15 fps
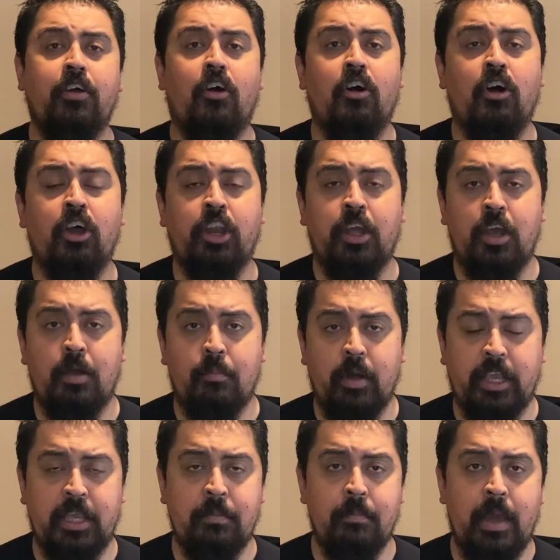on
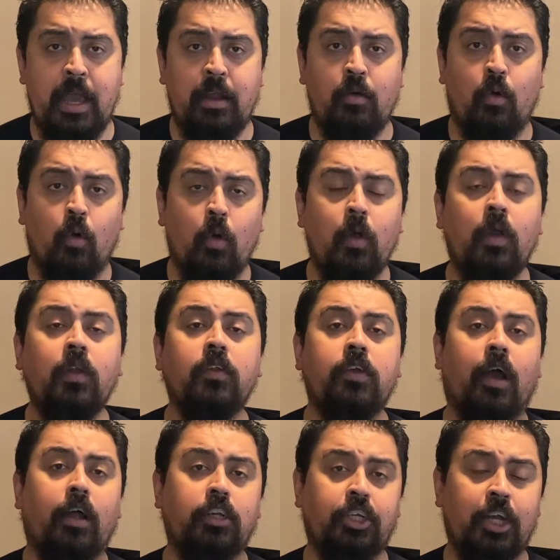Breaking Bad or
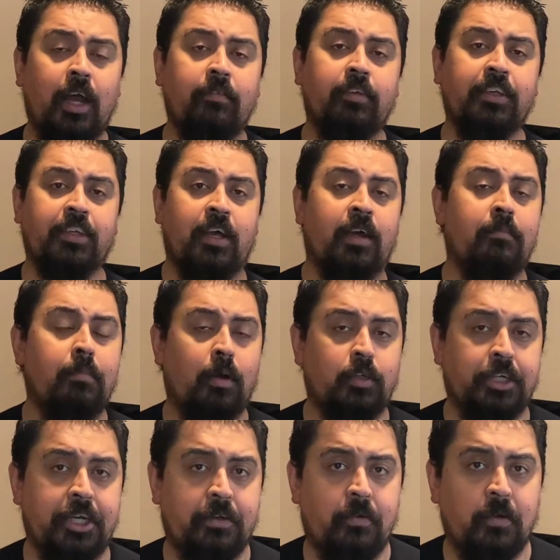Todd Chavez on
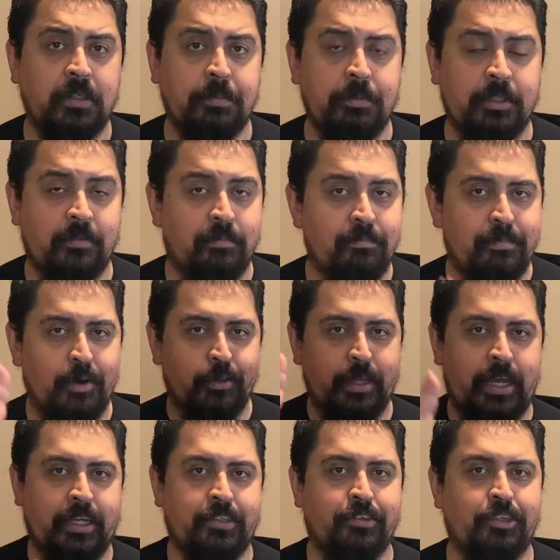BoJack Horseman. Both
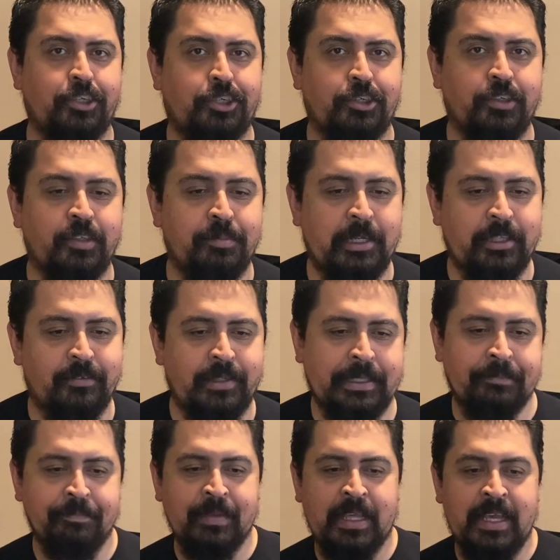excellent shows, by the way.
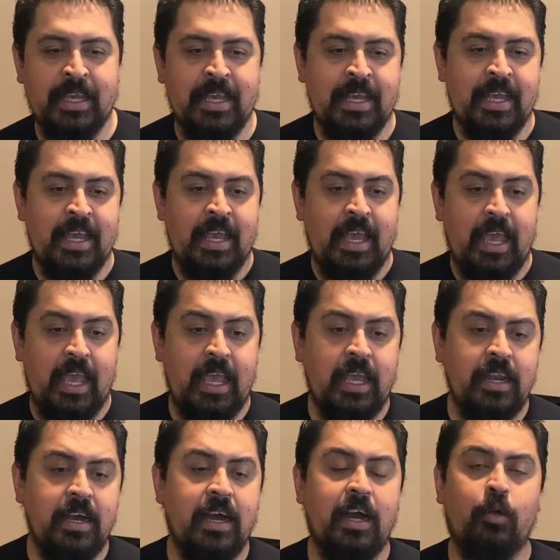And
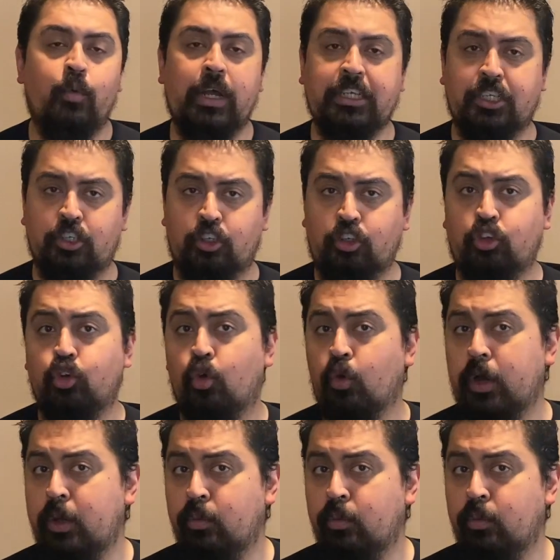wrestler Tori